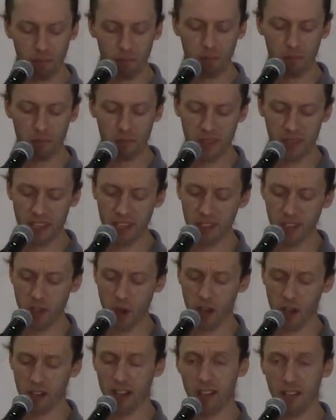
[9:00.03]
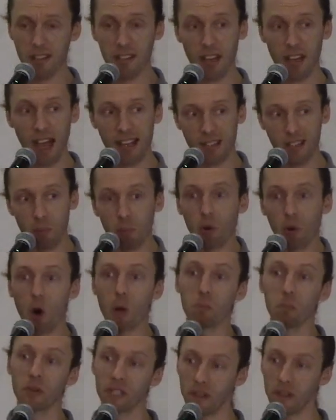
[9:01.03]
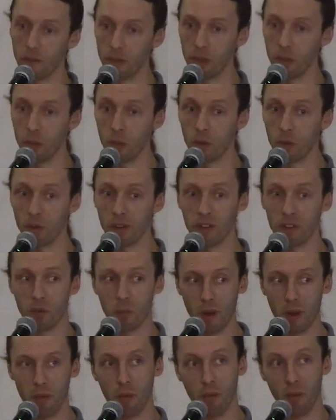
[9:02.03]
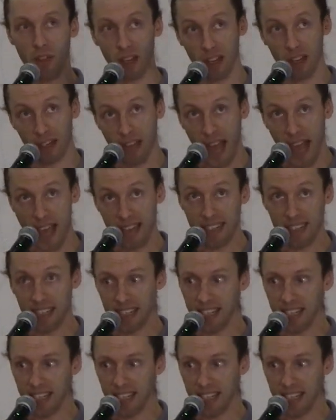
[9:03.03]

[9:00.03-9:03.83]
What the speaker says: sees God as a property of the universe rather than an entity